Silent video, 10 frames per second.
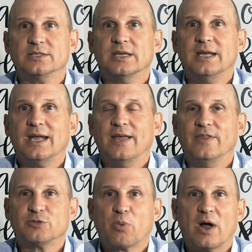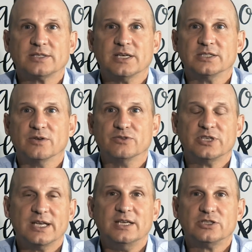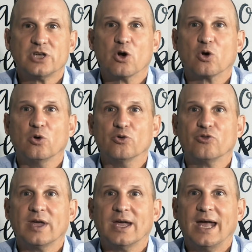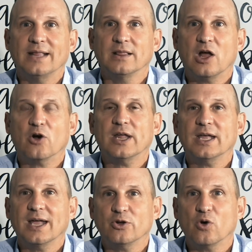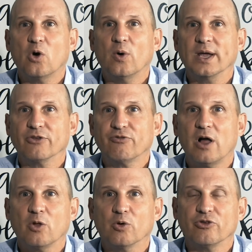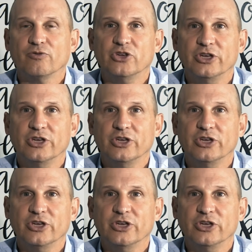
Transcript: us in this process of city circles and learning and growing as followers of